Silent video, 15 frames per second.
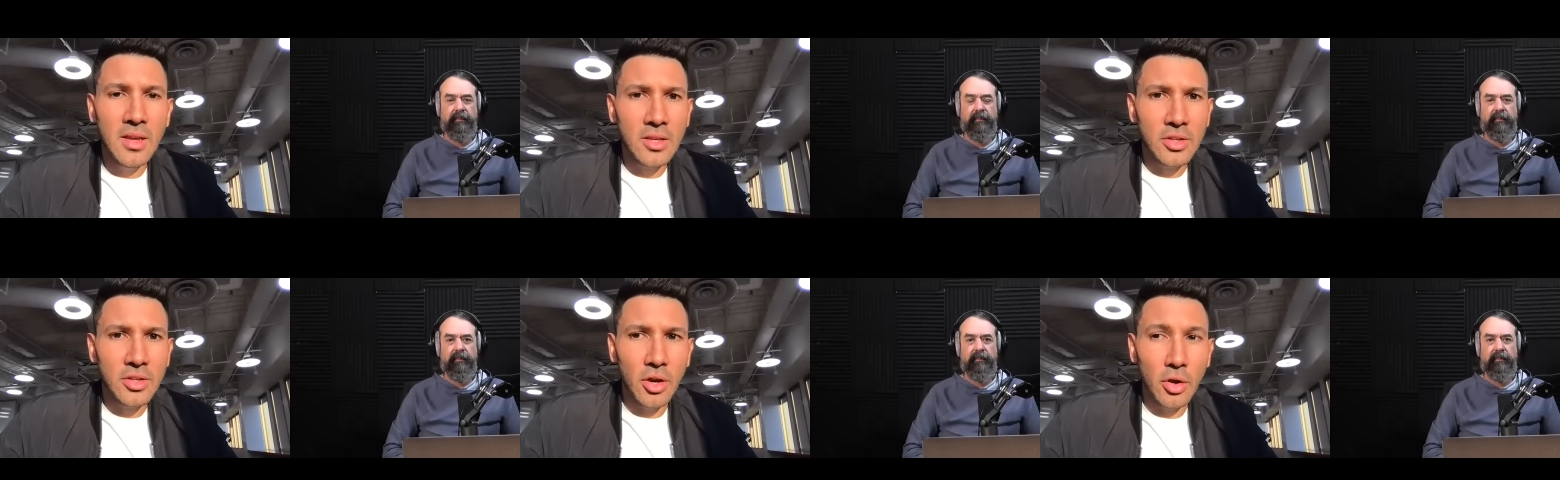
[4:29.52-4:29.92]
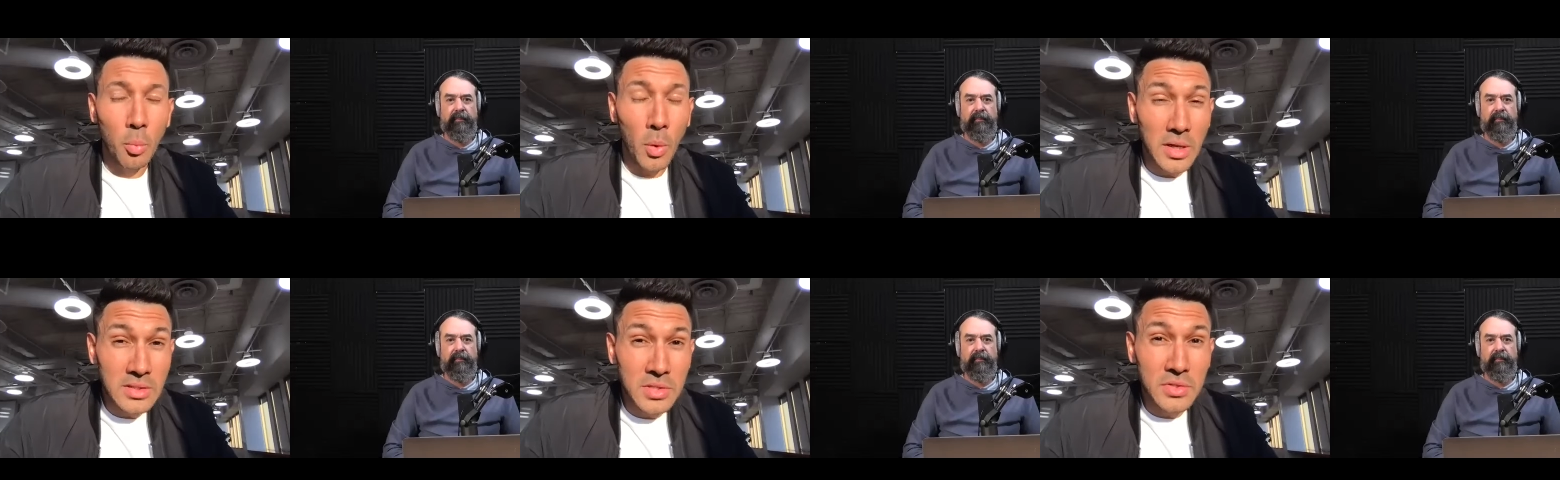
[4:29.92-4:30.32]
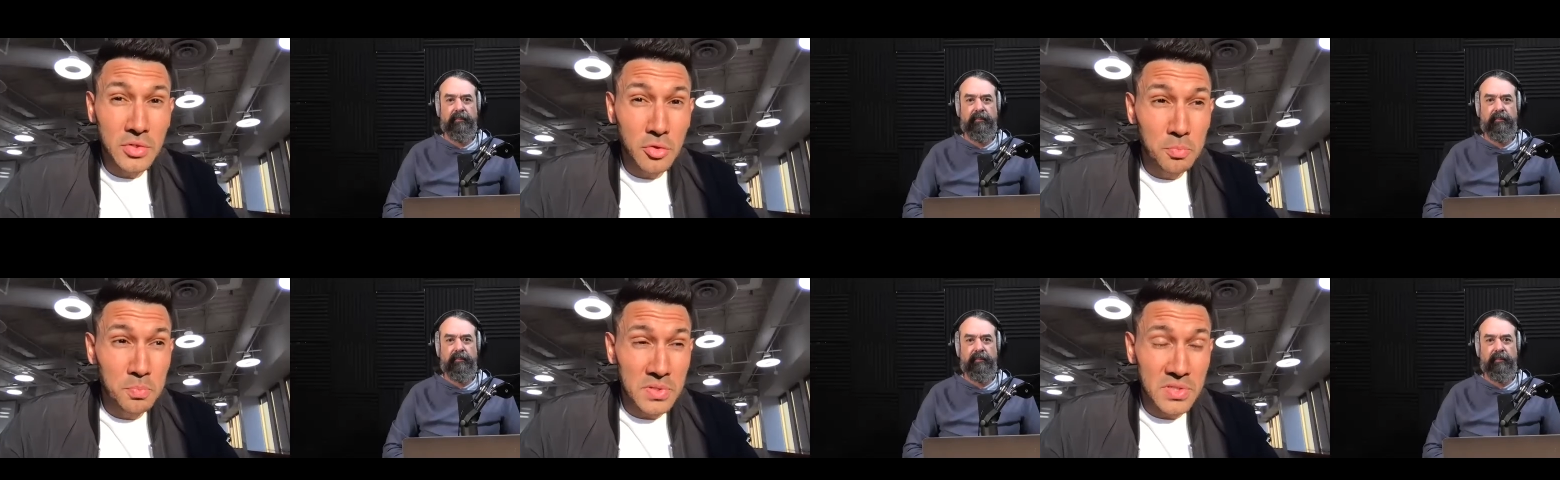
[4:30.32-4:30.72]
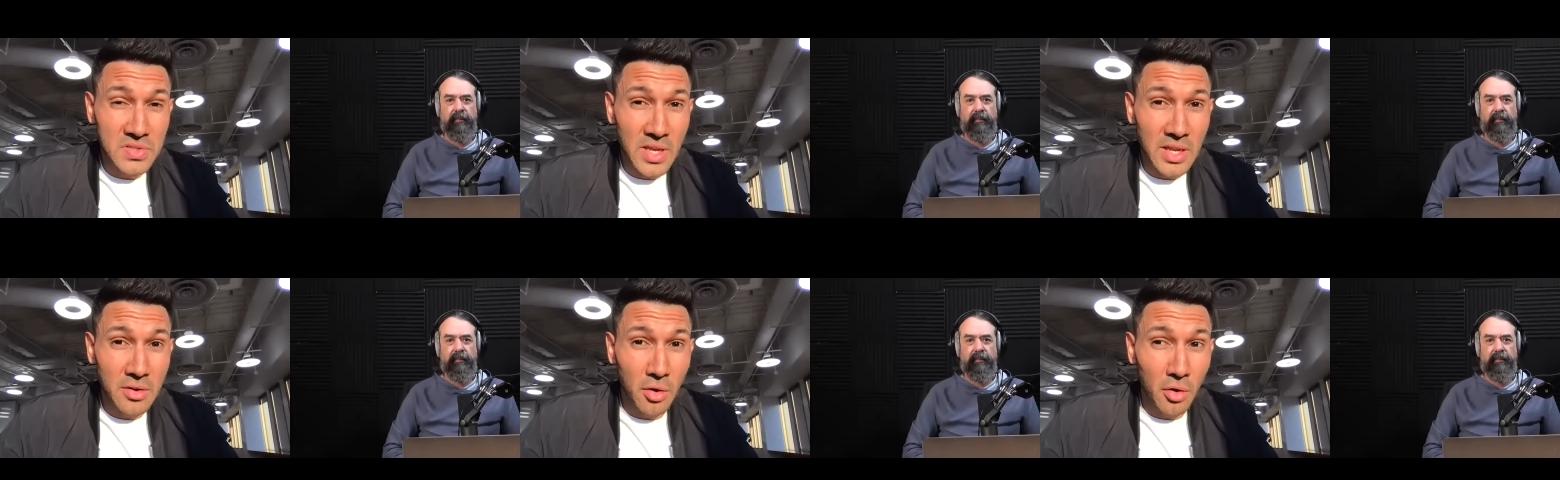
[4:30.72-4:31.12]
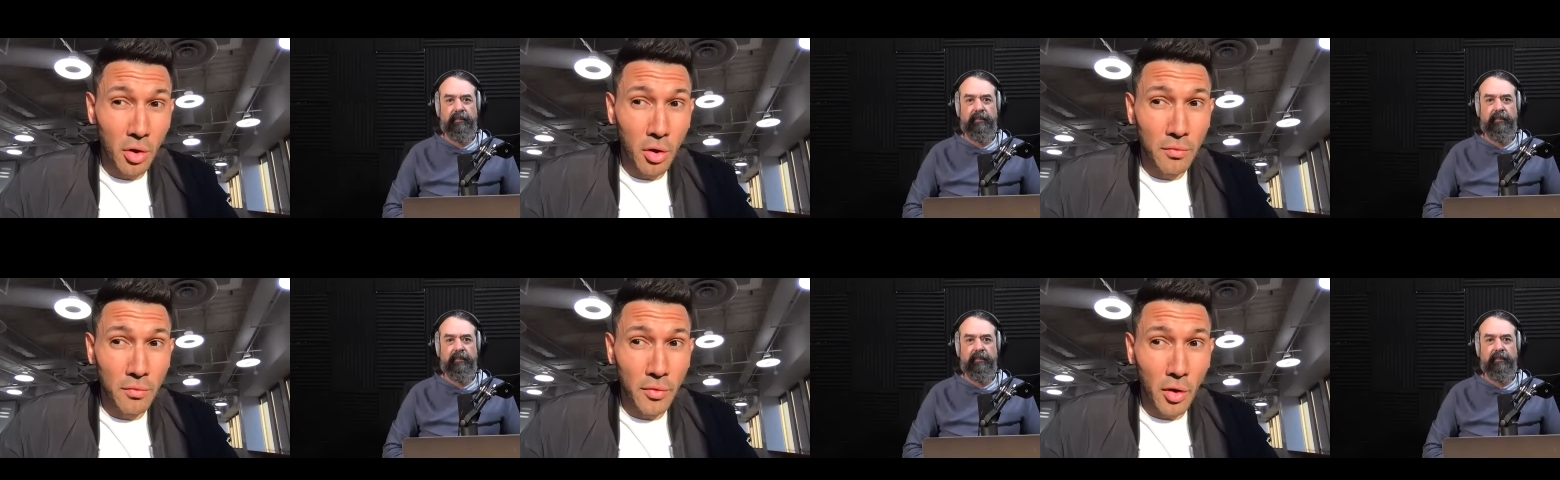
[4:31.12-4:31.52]
Speaker 1: you know, one to two percent
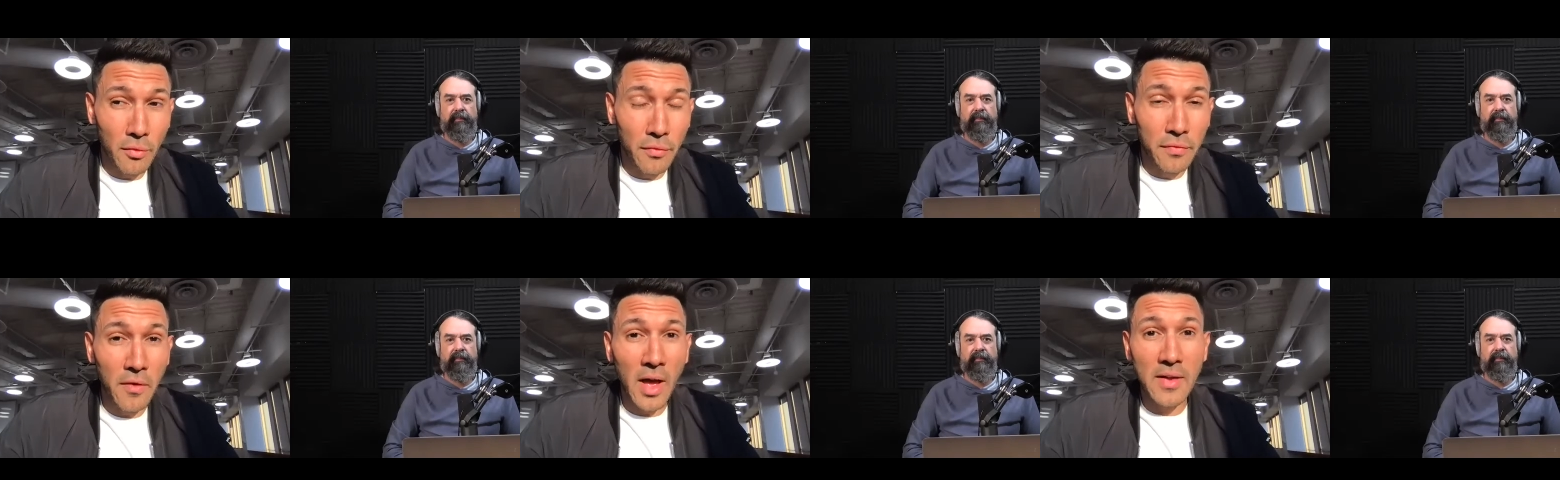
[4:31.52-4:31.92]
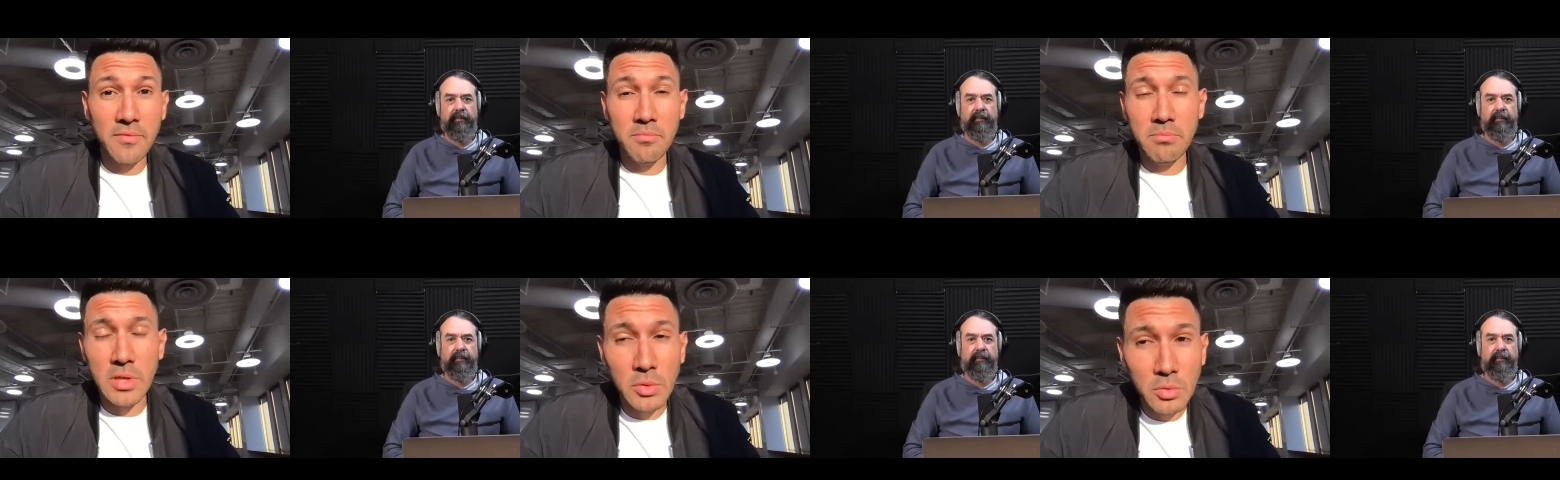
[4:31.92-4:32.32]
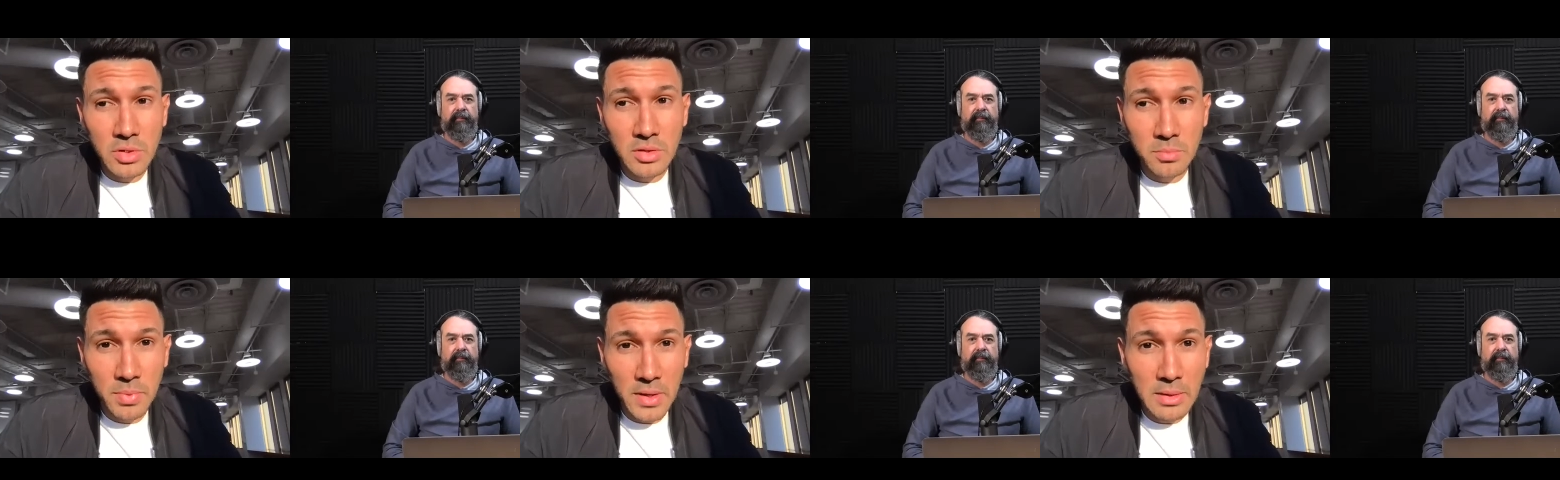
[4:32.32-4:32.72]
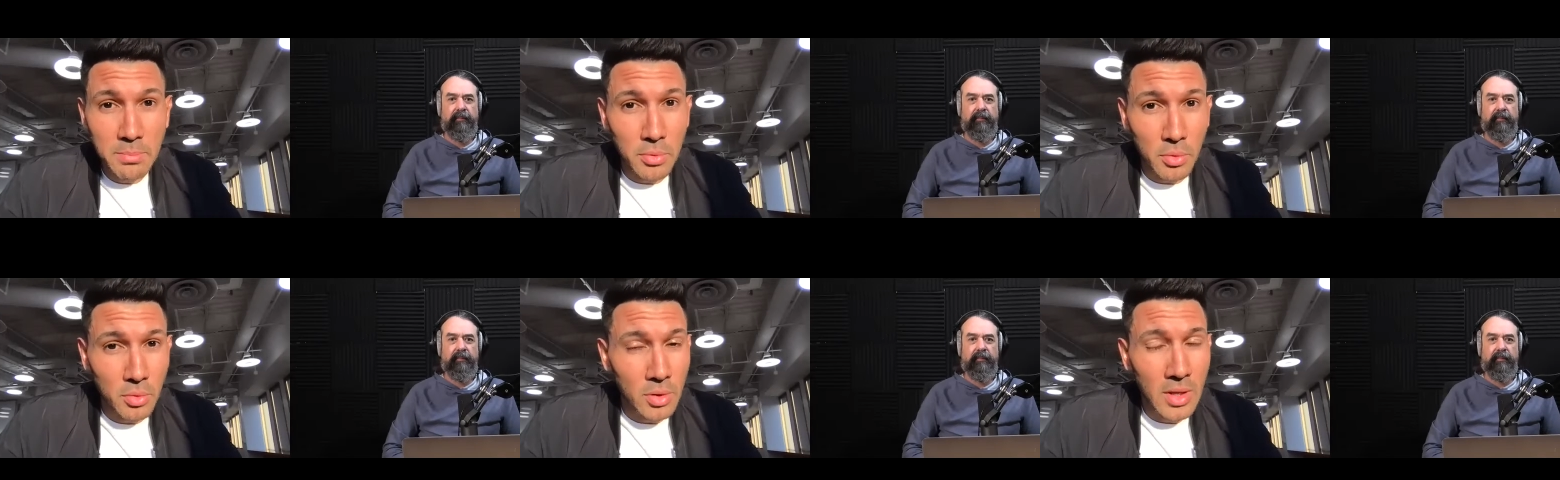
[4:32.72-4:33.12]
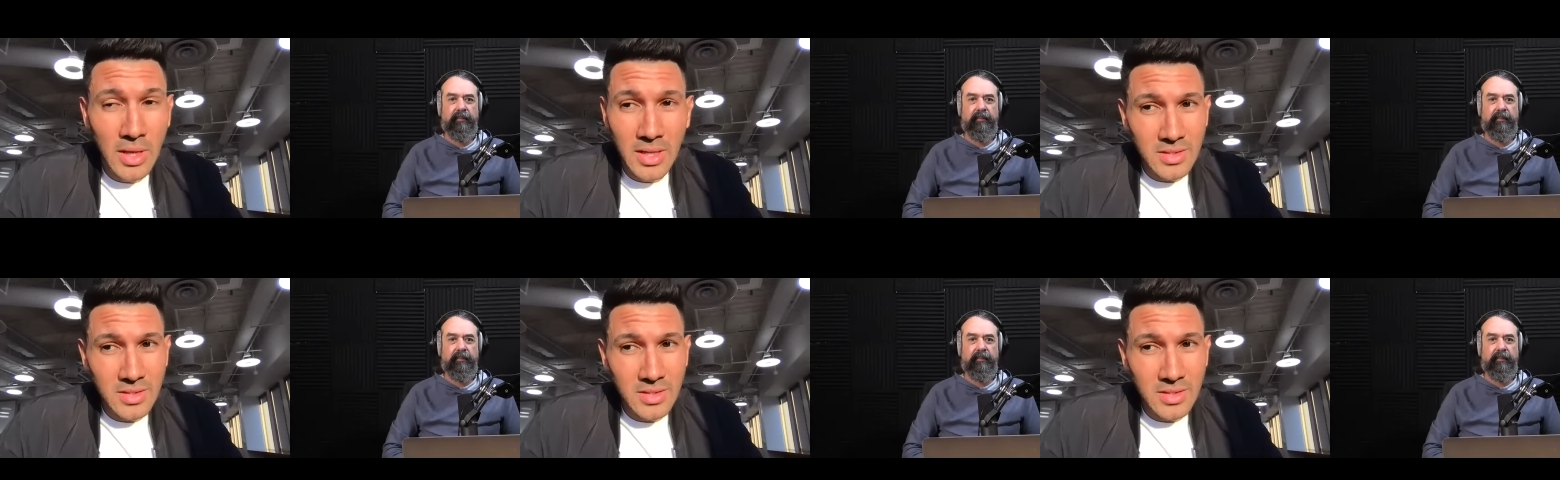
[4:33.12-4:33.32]
of of five million people.